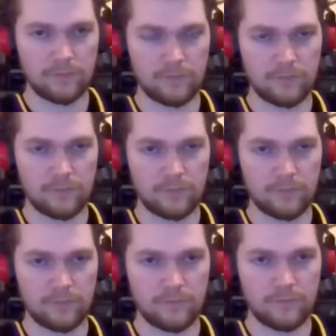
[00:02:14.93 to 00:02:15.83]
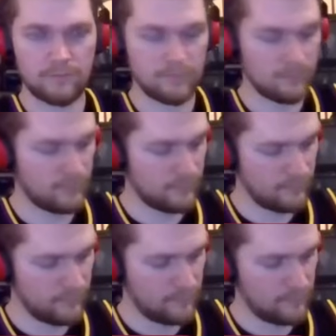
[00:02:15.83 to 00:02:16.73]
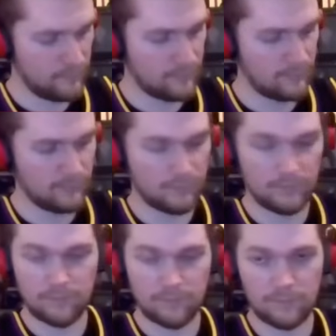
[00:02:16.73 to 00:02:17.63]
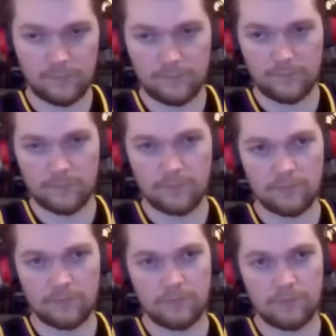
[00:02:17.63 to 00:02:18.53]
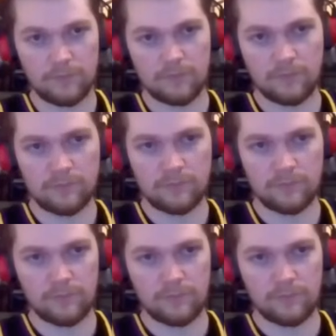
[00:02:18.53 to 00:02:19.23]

[no speech]